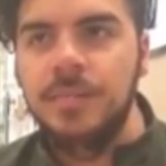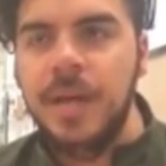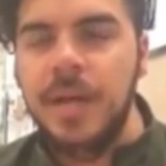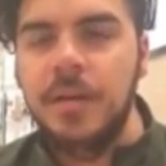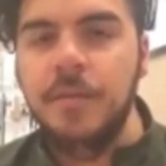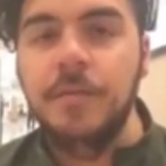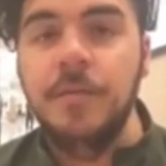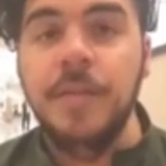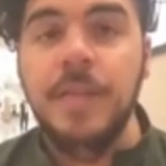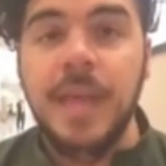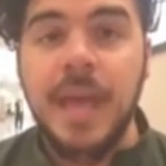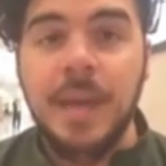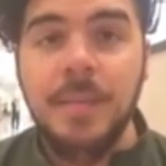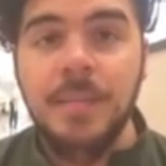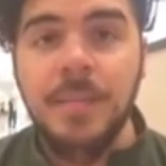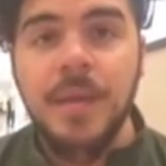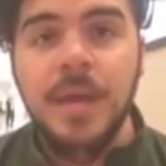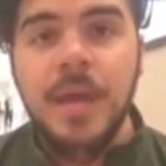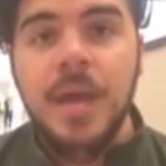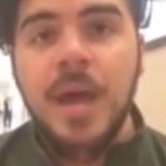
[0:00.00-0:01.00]
better for them
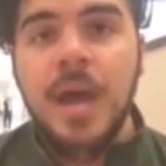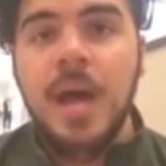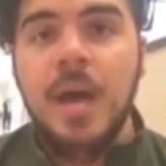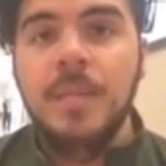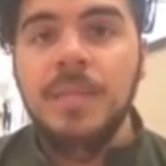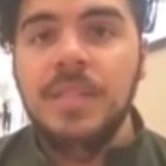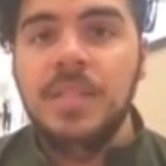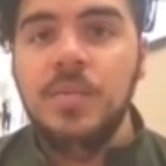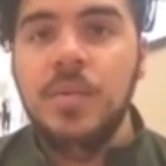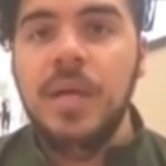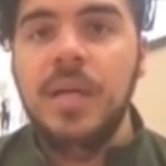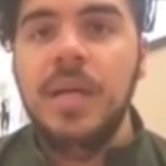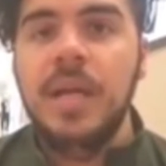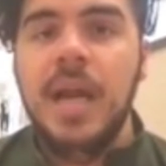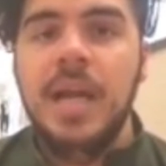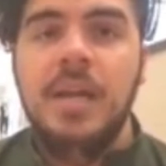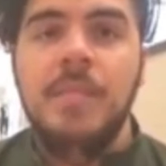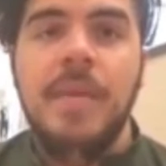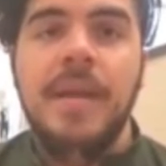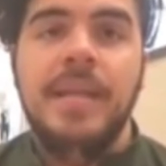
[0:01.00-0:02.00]
is the way to
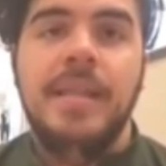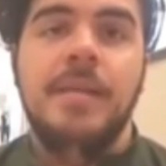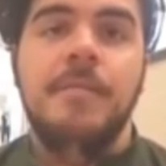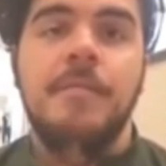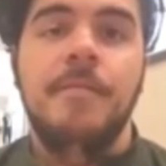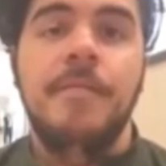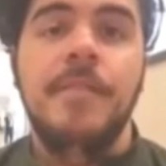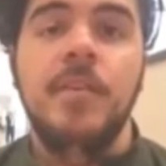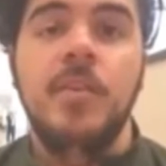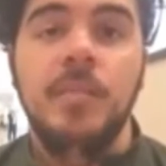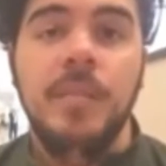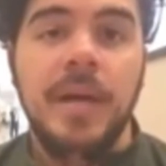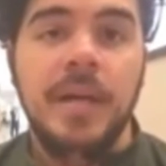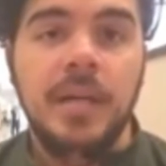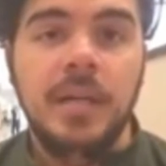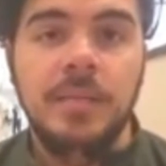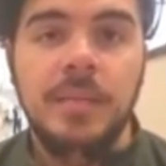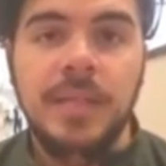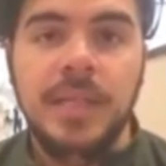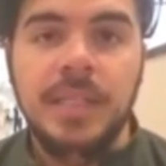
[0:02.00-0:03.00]
kind of make them feel better.